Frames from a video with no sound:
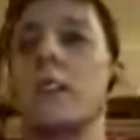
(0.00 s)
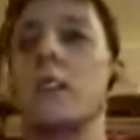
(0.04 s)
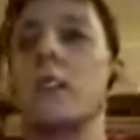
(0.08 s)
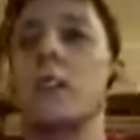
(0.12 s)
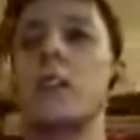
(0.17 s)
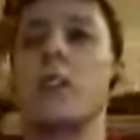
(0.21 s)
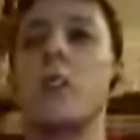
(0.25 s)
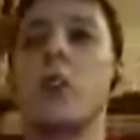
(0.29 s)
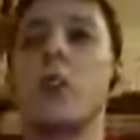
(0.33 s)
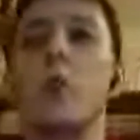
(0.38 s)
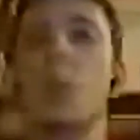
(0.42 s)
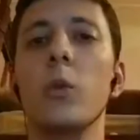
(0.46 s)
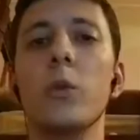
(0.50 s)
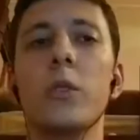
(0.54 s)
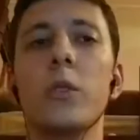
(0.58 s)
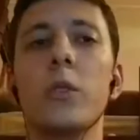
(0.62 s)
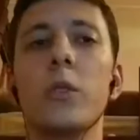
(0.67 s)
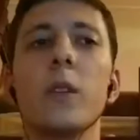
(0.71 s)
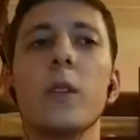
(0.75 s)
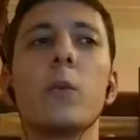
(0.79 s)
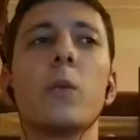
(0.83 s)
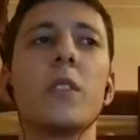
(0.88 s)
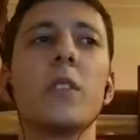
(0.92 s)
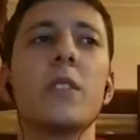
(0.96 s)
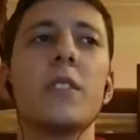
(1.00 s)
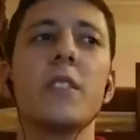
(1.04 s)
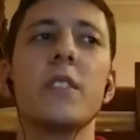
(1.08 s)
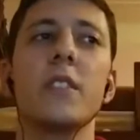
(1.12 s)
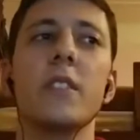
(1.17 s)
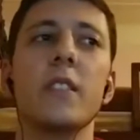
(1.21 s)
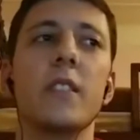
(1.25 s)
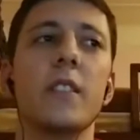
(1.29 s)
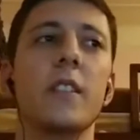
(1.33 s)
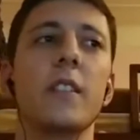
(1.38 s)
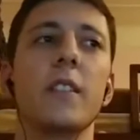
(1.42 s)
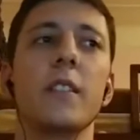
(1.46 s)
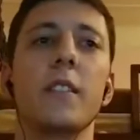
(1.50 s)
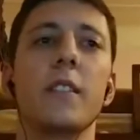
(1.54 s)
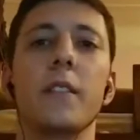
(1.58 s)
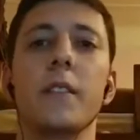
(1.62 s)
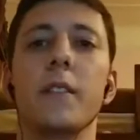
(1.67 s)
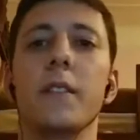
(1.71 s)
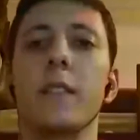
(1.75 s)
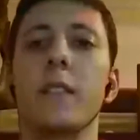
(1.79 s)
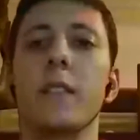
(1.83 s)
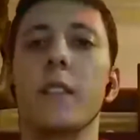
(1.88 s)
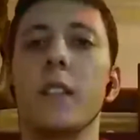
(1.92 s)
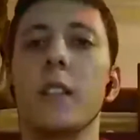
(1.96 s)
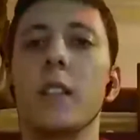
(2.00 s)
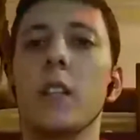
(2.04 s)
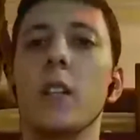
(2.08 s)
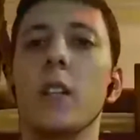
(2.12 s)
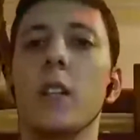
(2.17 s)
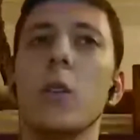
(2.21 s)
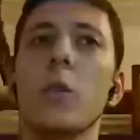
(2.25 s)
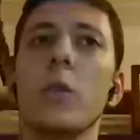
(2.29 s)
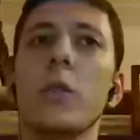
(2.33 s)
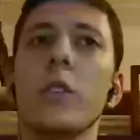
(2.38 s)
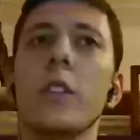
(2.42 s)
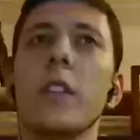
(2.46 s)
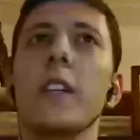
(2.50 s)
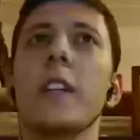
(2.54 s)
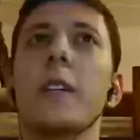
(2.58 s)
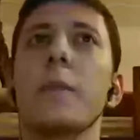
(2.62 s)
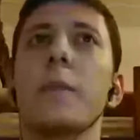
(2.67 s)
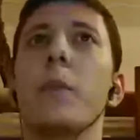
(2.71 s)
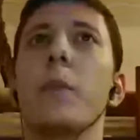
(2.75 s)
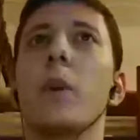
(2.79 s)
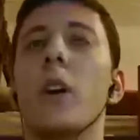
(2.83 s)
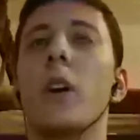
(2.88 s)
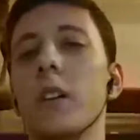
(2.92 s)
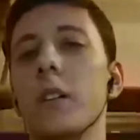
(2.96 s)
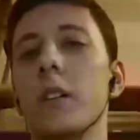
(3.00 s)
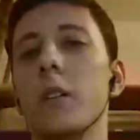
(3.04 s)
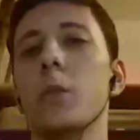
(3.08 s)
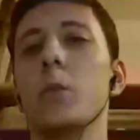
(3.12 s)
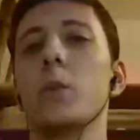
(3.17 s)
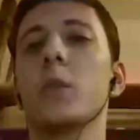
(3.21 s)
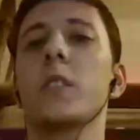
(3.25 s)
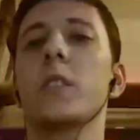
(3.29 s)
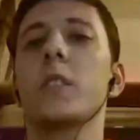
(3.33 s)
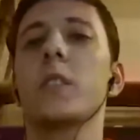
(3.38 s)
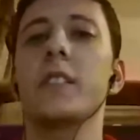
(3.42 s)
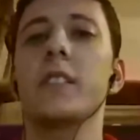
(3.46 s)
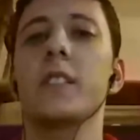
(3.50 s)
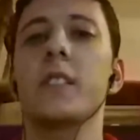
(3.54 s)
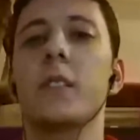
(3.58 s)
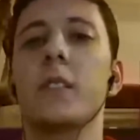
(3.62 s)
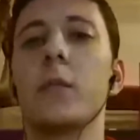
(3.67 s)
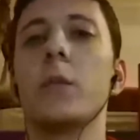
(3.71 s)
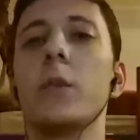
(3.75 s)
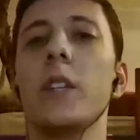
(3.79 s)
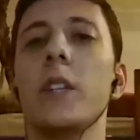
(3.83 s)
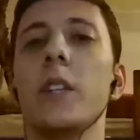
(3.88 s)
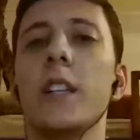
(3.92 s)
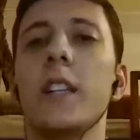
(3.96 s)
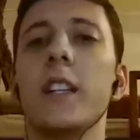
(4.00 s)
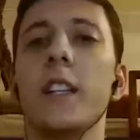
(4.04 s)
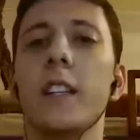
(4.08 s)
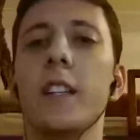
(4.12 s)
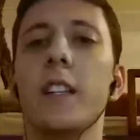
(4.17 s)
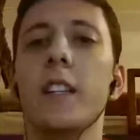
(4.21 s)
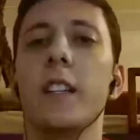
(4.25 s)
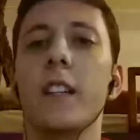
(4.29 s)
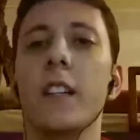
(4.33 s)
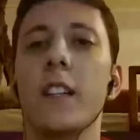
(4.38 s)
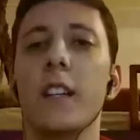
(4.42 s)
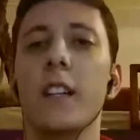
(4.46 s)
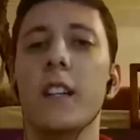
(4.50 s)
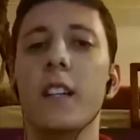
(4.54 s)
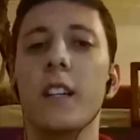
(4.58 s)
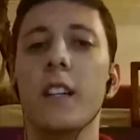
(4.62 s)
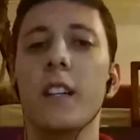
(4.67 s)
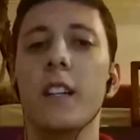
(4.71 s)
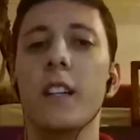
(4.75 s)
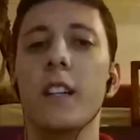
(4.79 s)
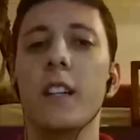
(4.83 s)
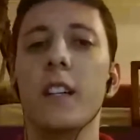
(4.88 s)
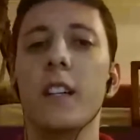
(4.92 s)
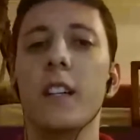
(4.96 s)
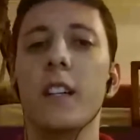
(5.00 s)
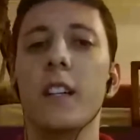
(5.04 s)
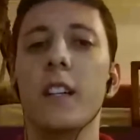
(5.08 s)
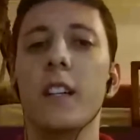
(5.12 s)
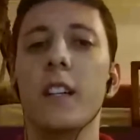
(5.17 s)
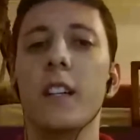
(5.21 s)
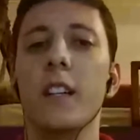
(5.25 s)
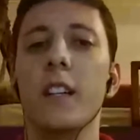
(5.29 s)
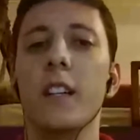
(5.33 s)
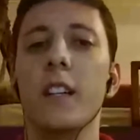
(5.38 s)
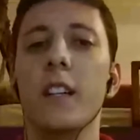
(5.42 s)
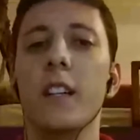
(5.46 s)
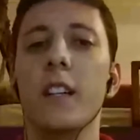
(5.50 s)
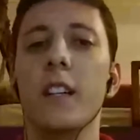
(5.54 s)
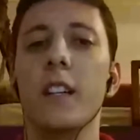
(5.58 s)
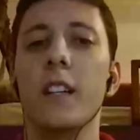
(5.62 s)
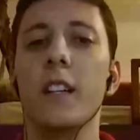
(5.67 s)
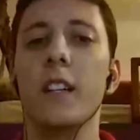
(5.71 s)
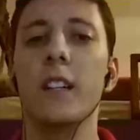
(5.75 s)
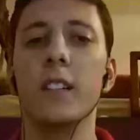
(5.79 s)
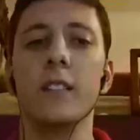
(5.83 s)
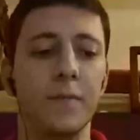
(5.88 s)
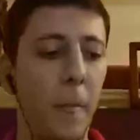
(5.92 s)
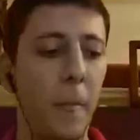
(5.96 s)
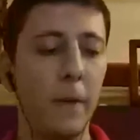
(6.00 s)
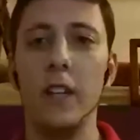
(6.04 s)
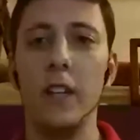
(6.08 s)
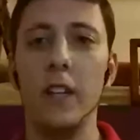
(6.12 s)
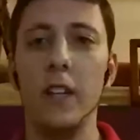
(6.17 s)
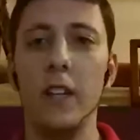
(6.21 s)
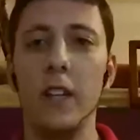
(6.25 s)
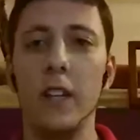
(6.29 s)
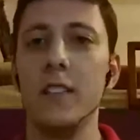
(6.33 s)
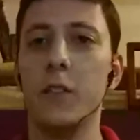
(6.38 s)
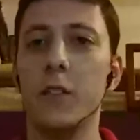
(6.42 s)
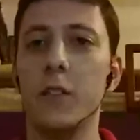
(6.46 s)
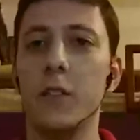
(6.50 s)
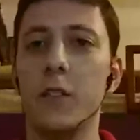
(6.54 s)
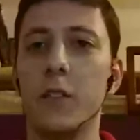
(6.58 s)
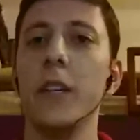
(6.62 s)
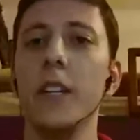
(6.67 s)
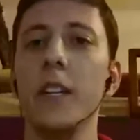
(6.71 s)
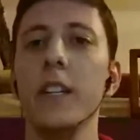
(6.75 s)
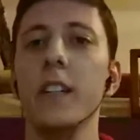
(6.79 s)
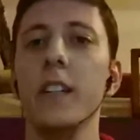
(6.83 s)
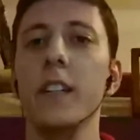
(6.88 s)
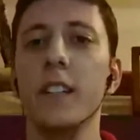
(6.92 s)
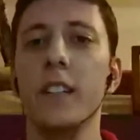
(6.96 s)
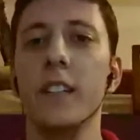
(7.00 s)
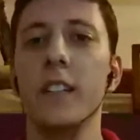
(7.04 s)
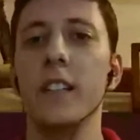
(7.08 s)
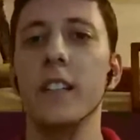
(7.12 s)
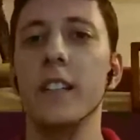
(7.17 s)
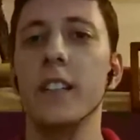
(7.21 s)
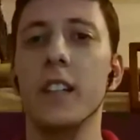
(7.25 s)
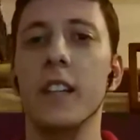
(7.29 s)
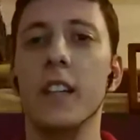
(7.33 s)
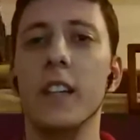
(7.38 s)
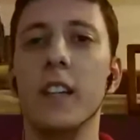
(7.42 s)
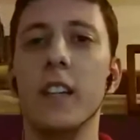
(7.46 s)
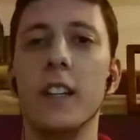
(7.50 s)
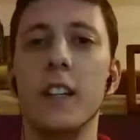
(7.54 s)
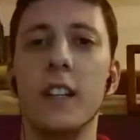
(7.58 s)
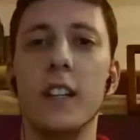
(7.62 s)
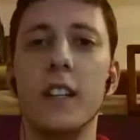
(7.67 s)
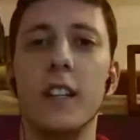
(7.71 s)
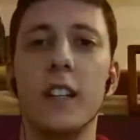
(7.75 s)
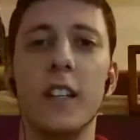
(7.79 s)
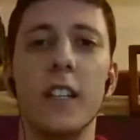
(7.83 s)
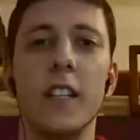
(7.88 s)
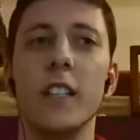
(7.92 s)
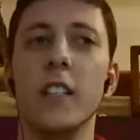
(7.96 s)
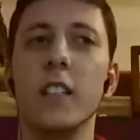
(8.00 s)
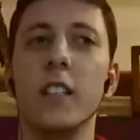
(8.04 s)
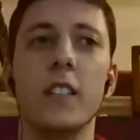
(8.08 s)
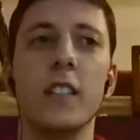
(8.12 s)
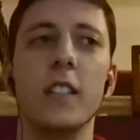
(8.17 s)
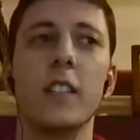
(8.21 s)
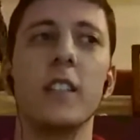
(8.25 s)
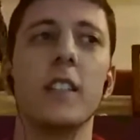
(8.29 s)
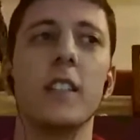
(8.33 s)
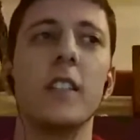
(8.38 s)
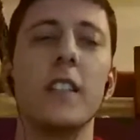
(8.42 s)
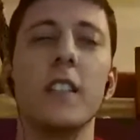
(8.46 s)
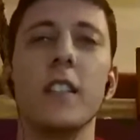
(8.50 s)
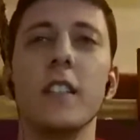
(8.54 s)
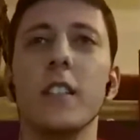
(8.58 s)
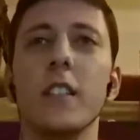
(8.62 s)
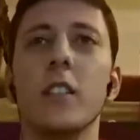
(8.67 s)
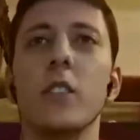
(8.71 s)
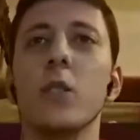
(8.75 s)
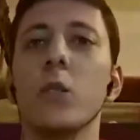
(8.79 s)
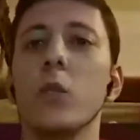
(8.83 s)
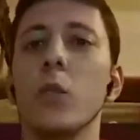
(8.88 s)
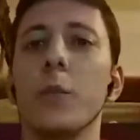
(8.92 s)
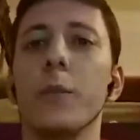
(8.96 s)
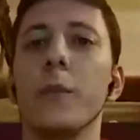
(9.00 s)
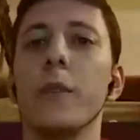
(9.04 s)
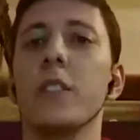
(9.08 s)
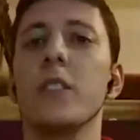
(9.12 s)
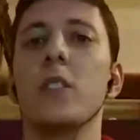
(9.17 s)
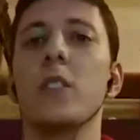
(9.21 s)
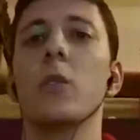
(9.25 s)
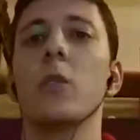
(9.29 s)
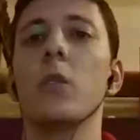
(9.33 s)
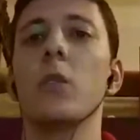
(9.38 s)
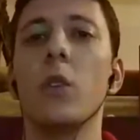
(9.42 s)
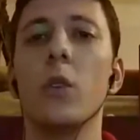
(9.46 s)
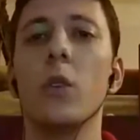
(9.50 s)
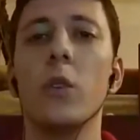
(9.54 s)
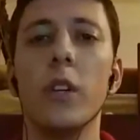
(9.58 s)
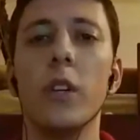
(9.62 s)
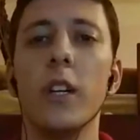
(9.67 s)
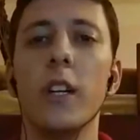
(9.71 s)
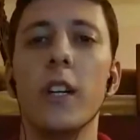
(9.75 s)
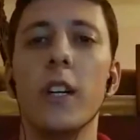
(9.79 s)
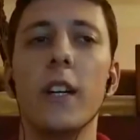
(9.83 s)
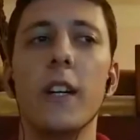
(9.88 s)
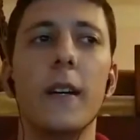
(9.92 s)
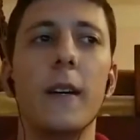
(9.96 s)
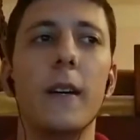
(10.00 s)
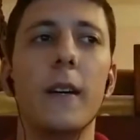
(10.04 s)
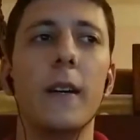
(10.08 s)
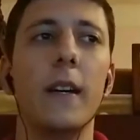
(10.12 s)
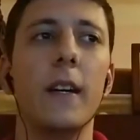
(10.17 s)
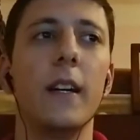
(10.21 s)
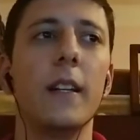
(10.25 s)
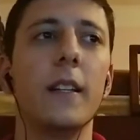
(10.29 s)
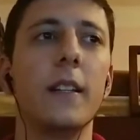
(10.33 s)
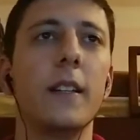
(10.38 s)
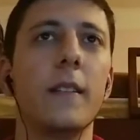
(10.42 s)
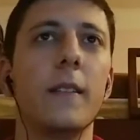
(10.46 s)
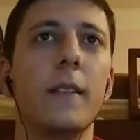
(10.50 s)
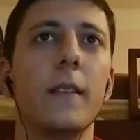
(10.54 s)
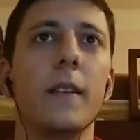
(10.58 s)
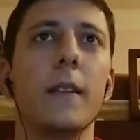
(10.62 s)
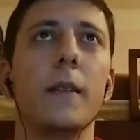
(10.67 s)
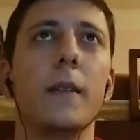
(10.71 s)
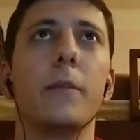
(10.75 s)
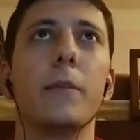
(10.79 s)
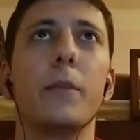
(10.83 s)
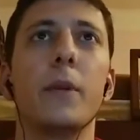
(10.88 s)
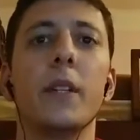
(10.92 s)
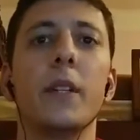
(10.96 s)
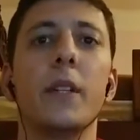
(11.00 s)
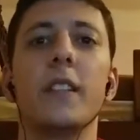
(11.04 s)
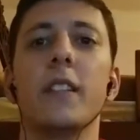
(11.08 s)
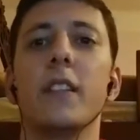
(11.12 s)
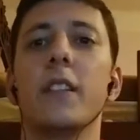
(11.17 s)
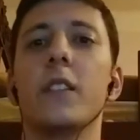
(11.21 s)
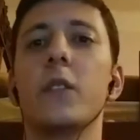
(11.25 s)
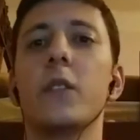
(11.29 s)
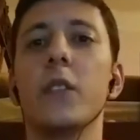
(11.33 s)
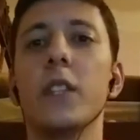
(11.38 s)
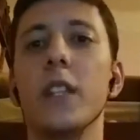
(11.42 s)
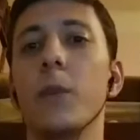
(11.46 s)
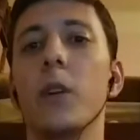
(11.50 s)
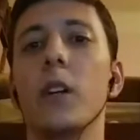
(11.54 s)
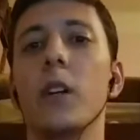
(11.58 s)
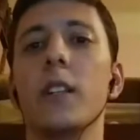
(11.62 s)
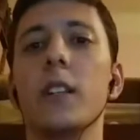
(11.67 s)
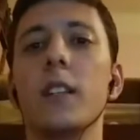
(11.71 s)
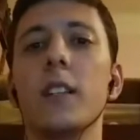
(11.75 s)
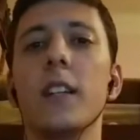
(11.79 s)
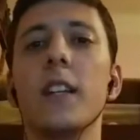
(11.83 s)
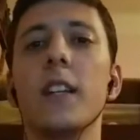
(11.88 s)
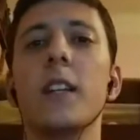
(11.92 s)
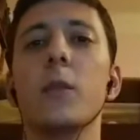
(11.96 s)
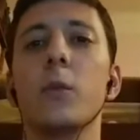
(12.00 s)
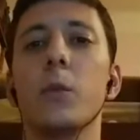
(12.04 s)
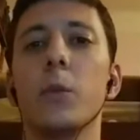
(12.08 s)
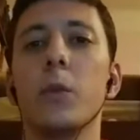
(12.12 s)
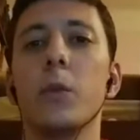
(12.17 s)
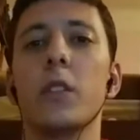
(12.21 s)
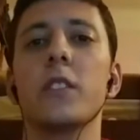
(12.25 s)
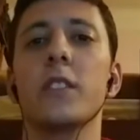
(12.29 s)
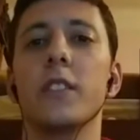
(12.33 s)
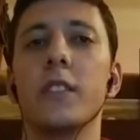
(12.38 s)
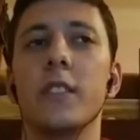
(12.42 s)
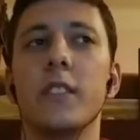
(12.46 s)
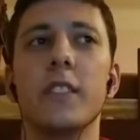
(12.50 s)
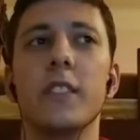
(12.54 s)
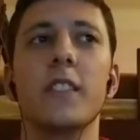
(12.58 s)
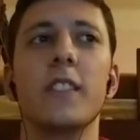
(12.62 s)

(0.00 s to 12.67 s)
coding was coding part was really uh, fast for me. It didn't took me so long, and but 3D modeling was